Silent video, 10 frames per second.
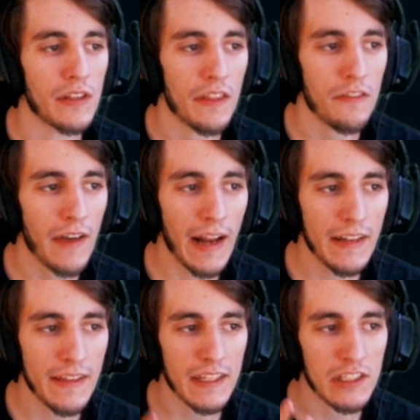the
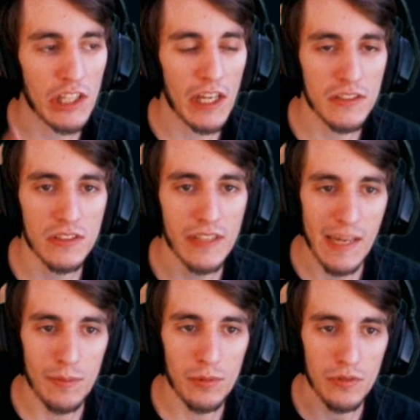fact that Jayce is
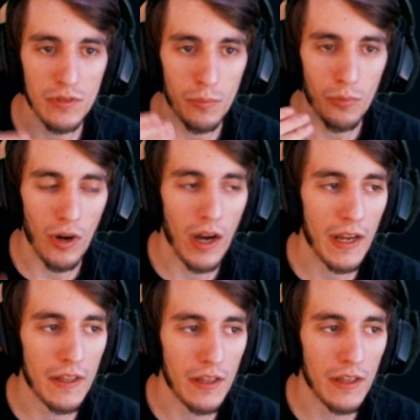able to
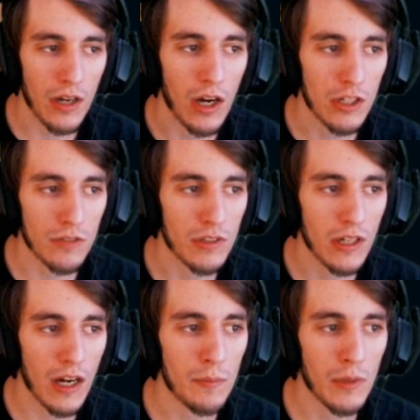proc the Conqueror
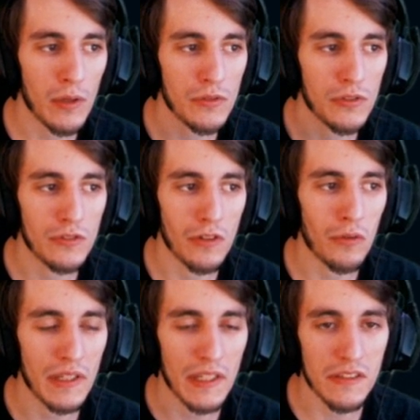combo
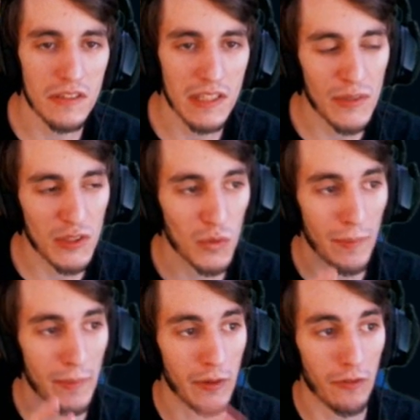so easily, which is what
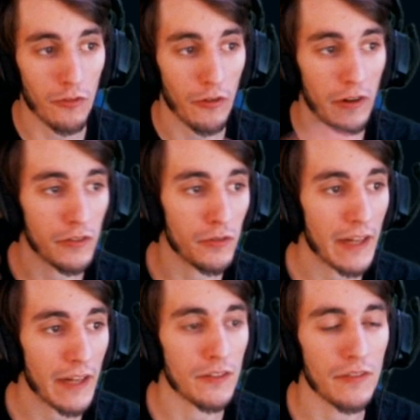I'm going to be referring to
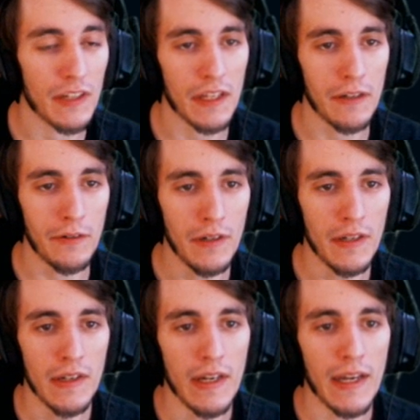later in the video,
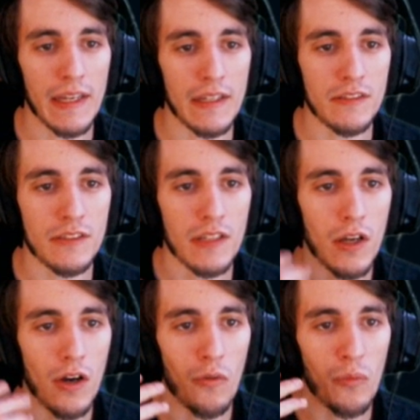is
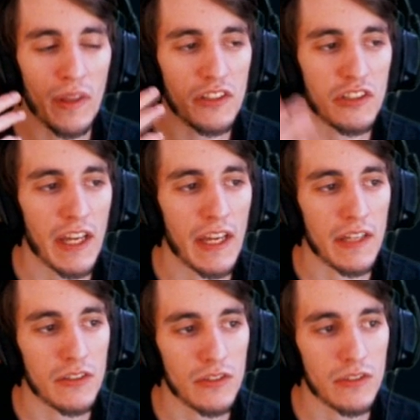with
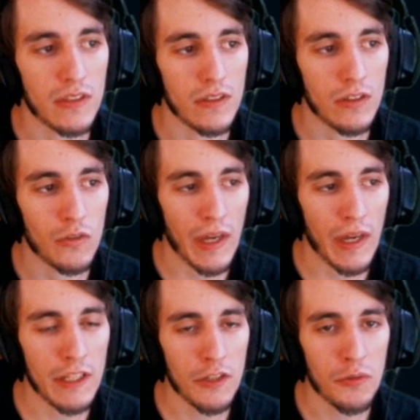Jayce, the
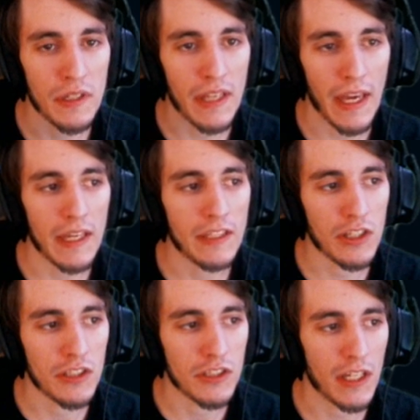way you engage
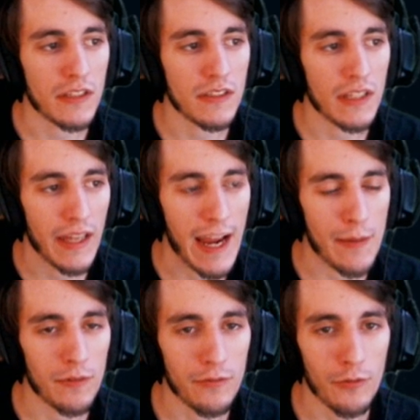on Jayce in
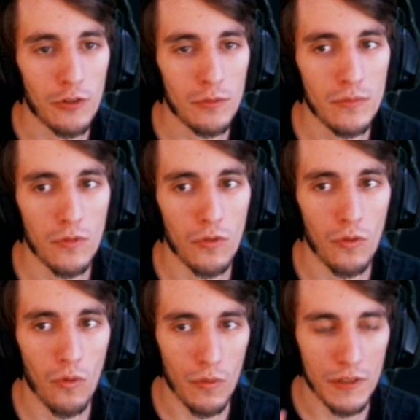hammer form,
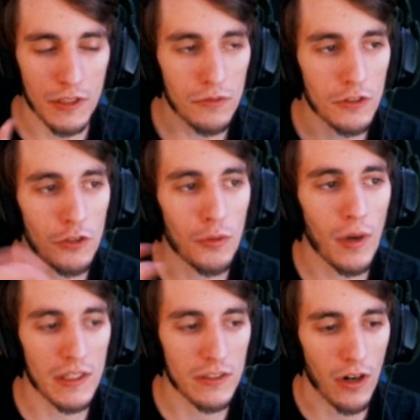when you Q
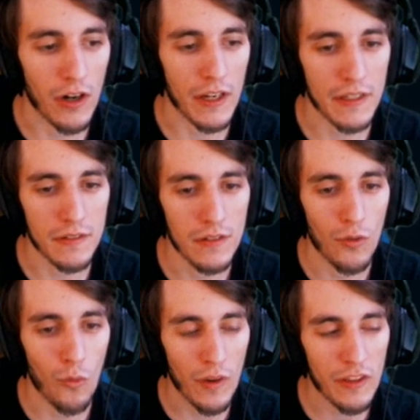on a target
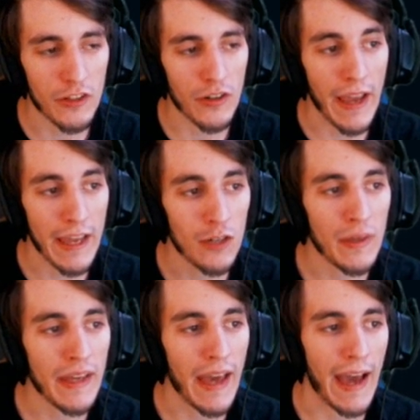with your
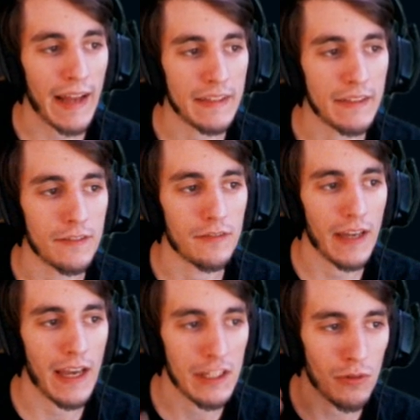AoE active
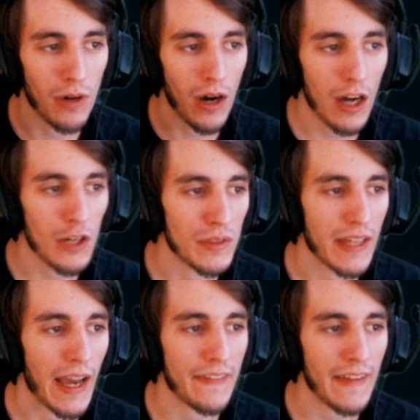and you auto
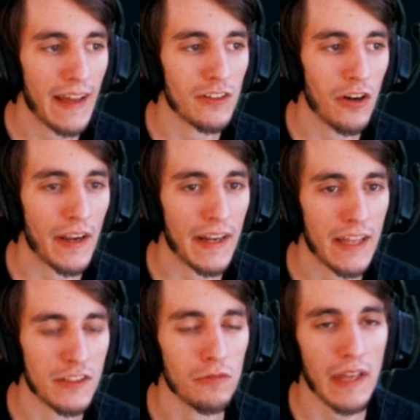attack that target
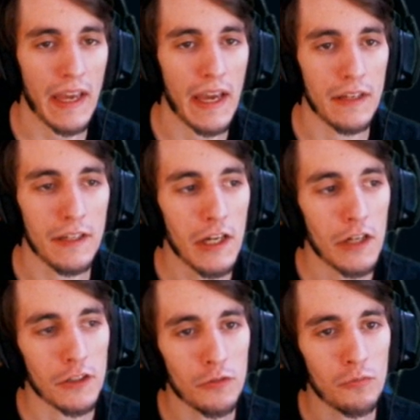as you land,
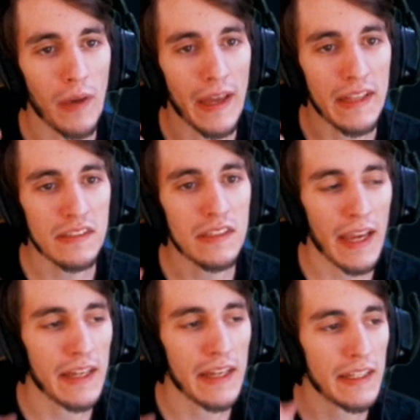you
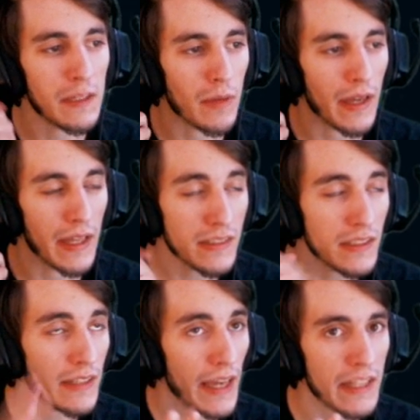
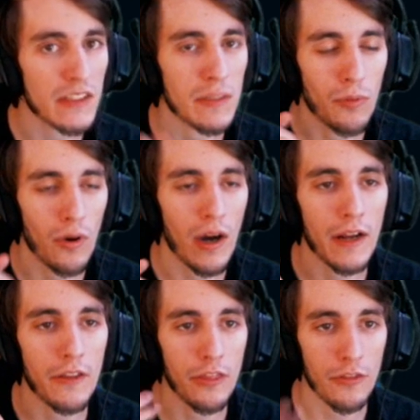instantaneously
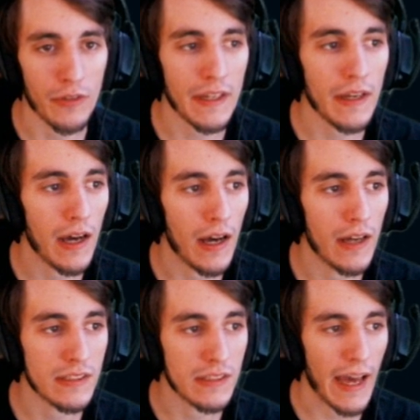proc 3
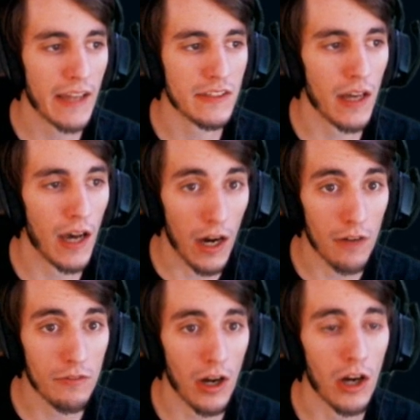stacks
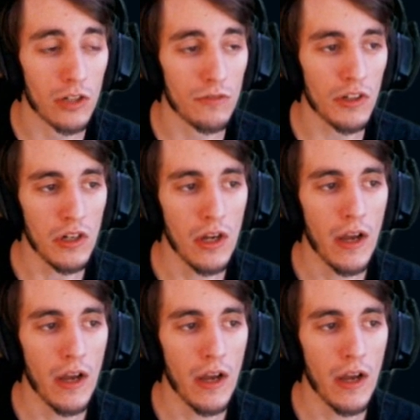of Conqueror,